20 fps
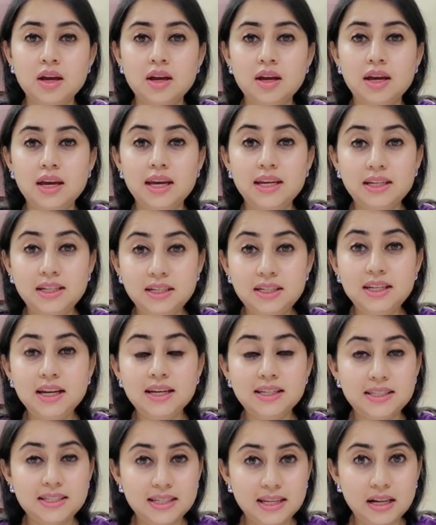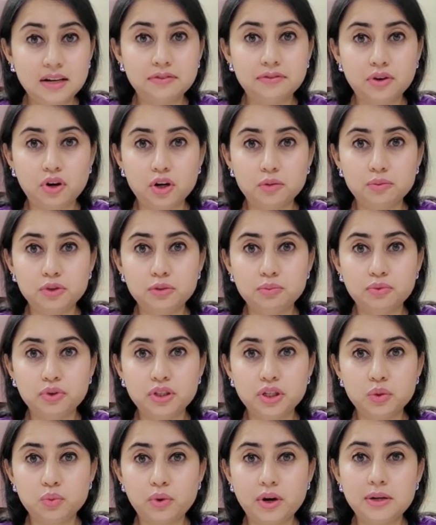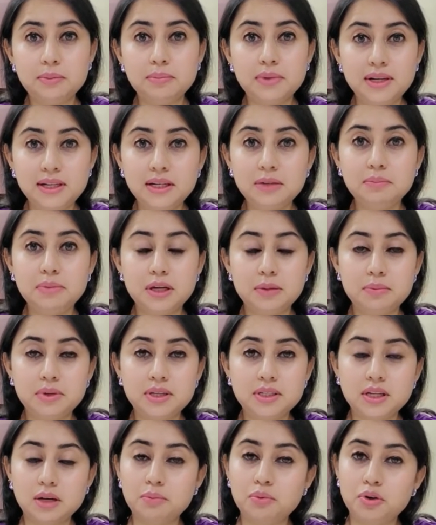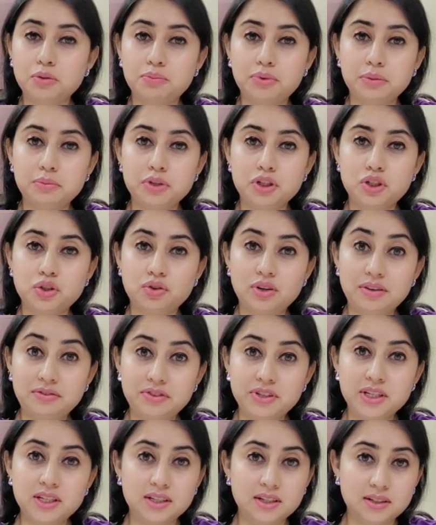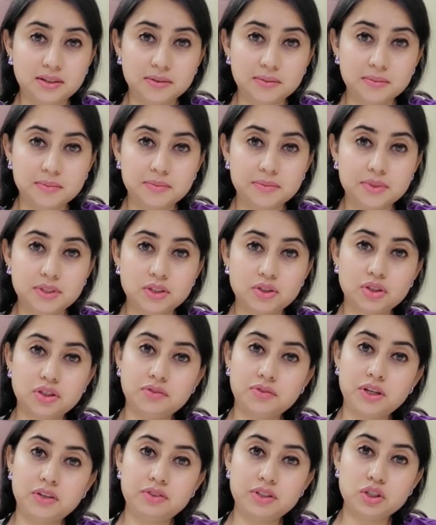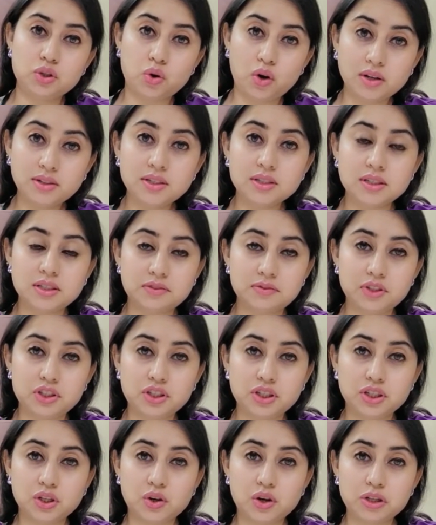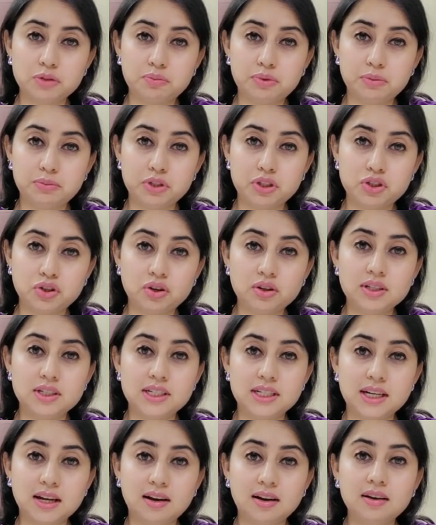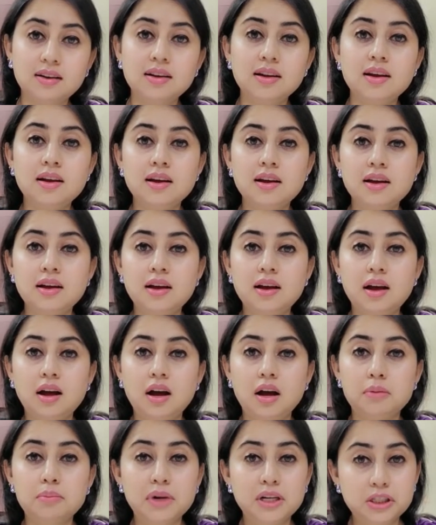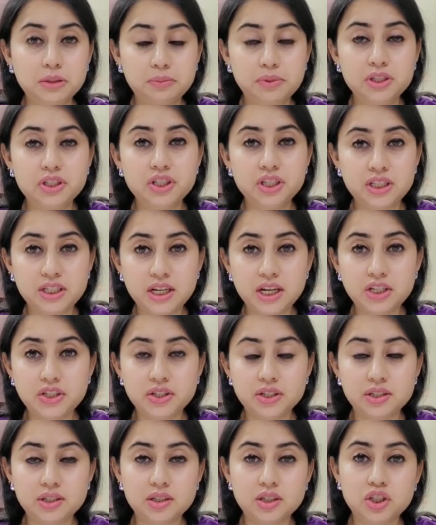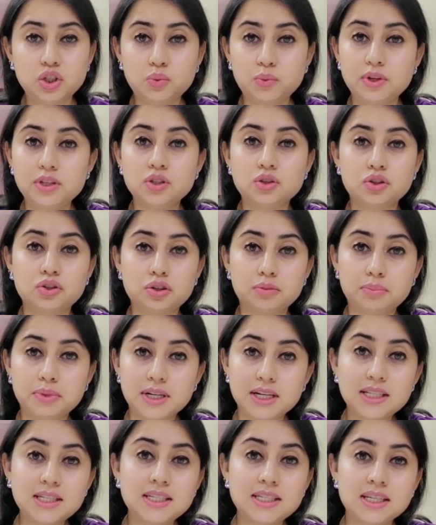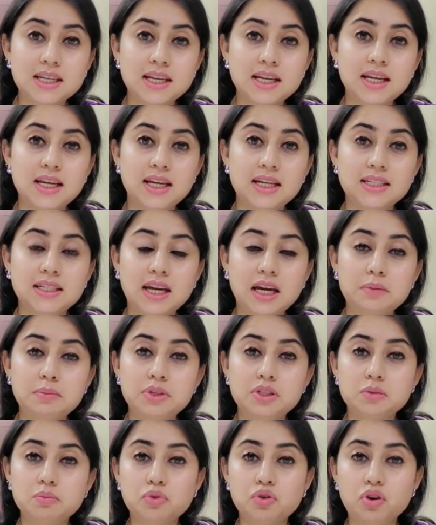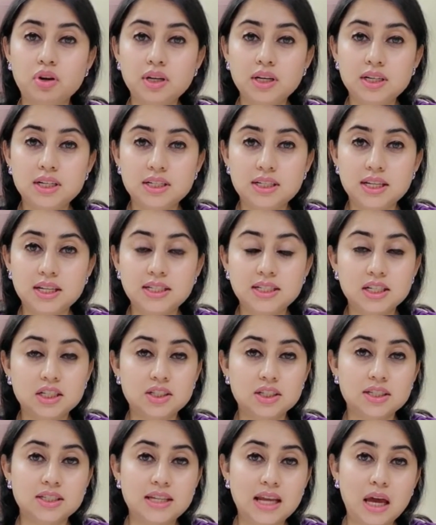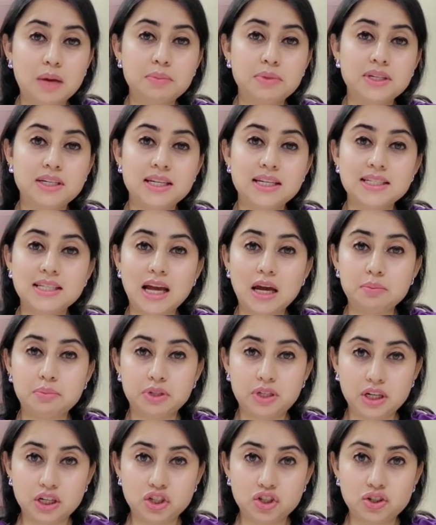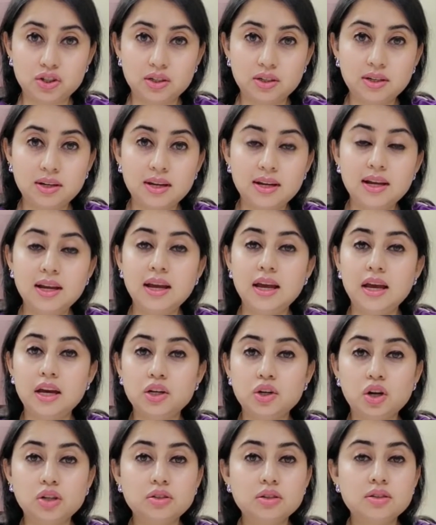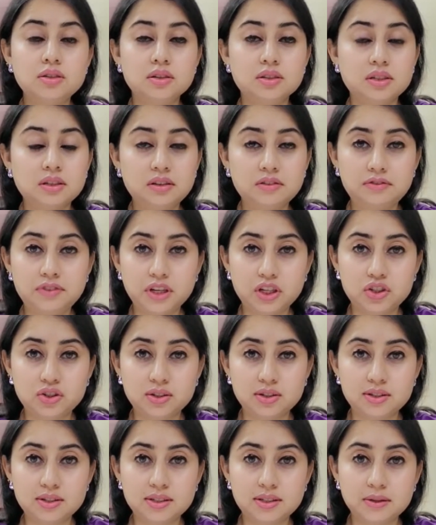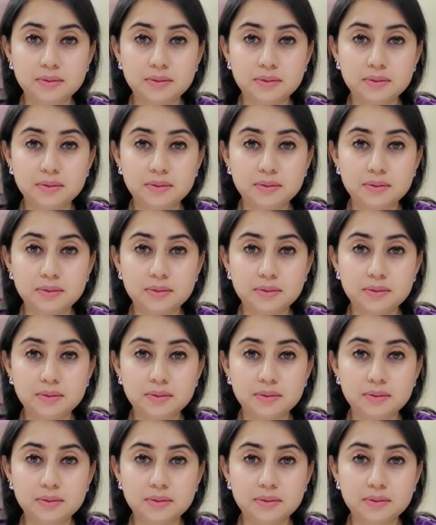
In India itself, almost more than 1 million babies are born premature every year. So the various causes which can cause prematurity are multiple gestations such as twins or triplets. It can be some chronic disease such as diabetes, hypertension, and also certain infections.